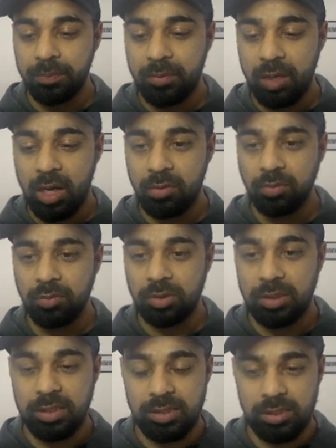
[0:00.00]
now
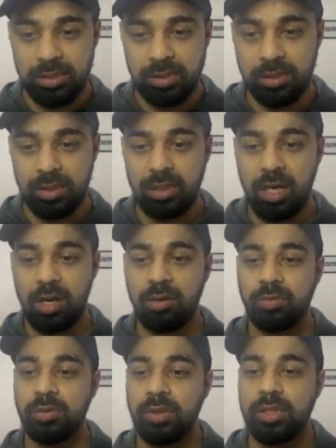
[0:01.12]
this is the
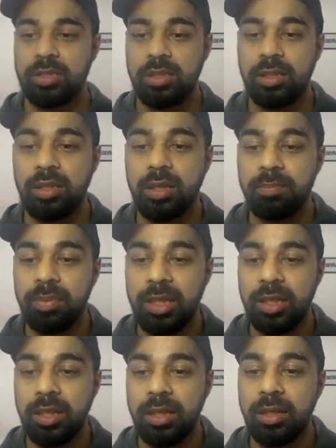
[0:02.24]
how is the
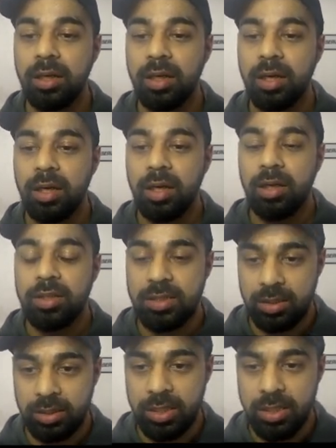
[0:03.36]
completed
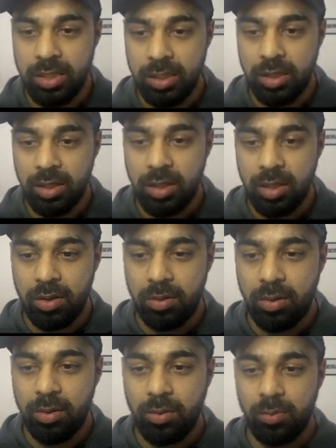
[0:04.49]
circuit,
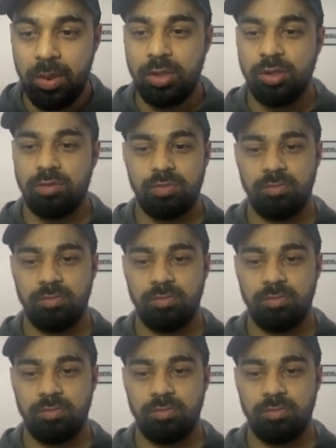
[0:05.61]
which